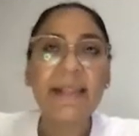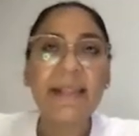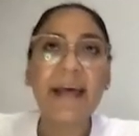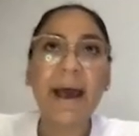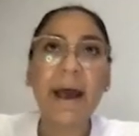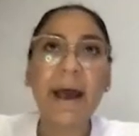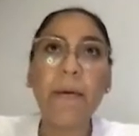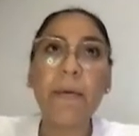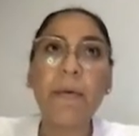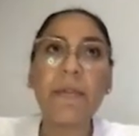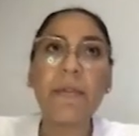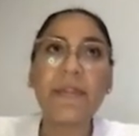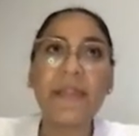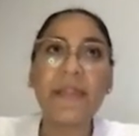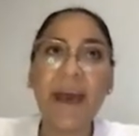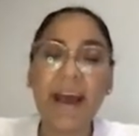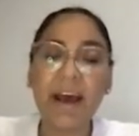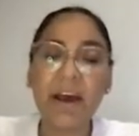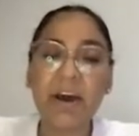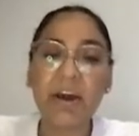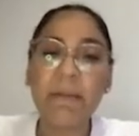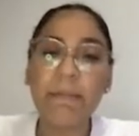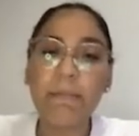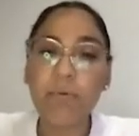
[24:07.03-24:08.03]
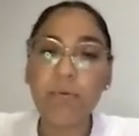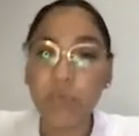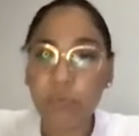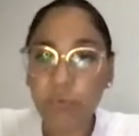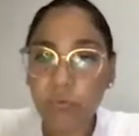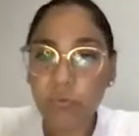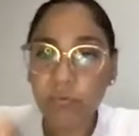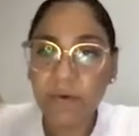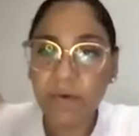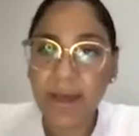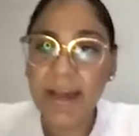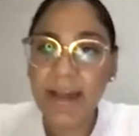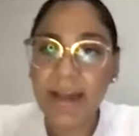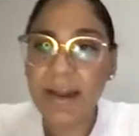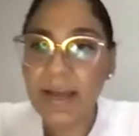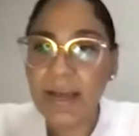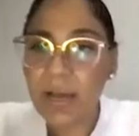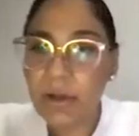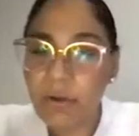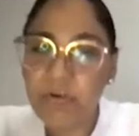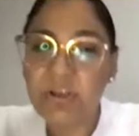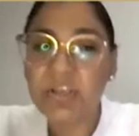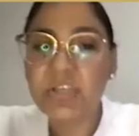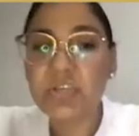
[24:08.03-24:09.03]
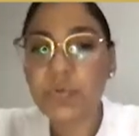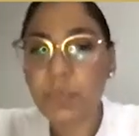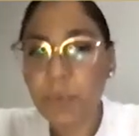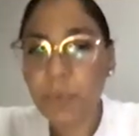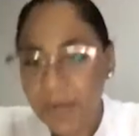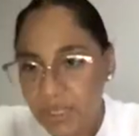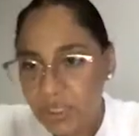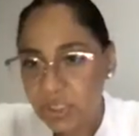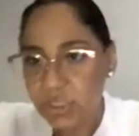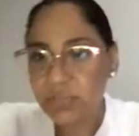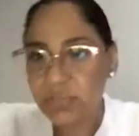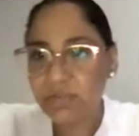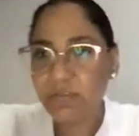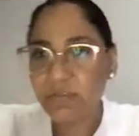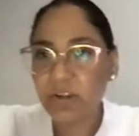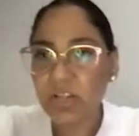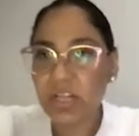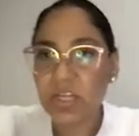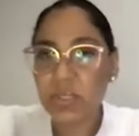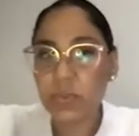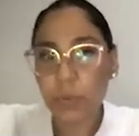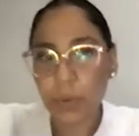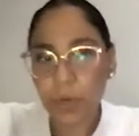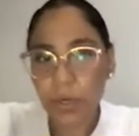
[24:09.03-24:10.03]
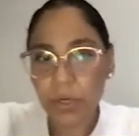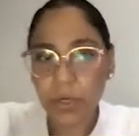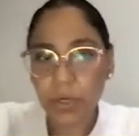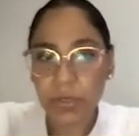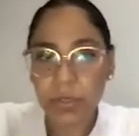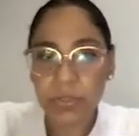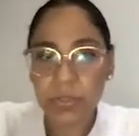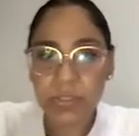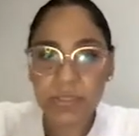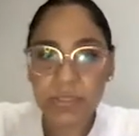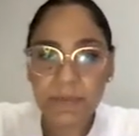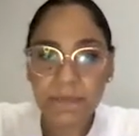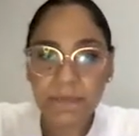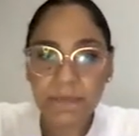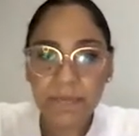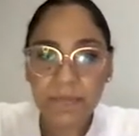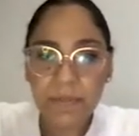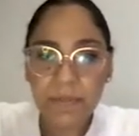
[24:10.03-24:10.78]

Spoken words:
that could improve and increase wages for these workers.